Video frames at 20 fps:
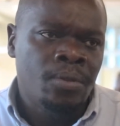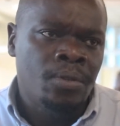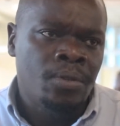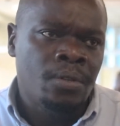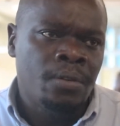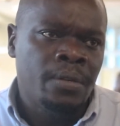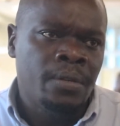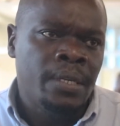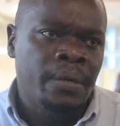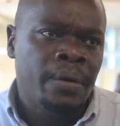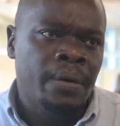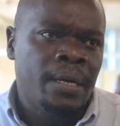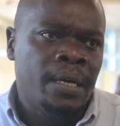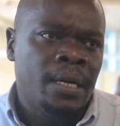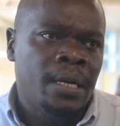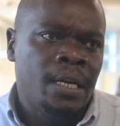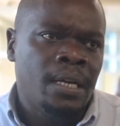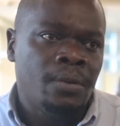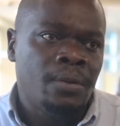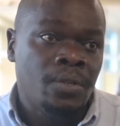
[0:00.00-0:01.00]
So
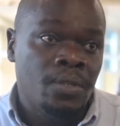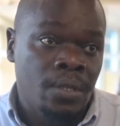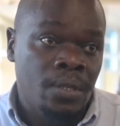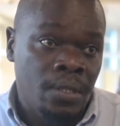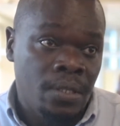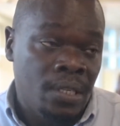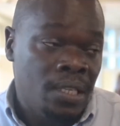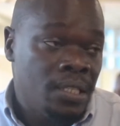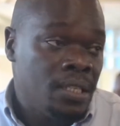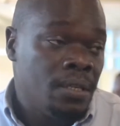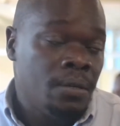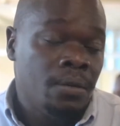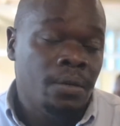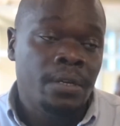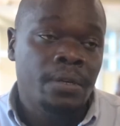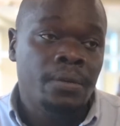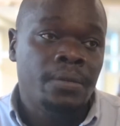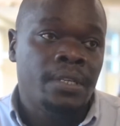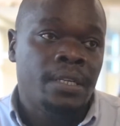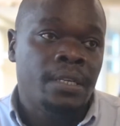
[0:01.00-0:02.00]
it was such a good news,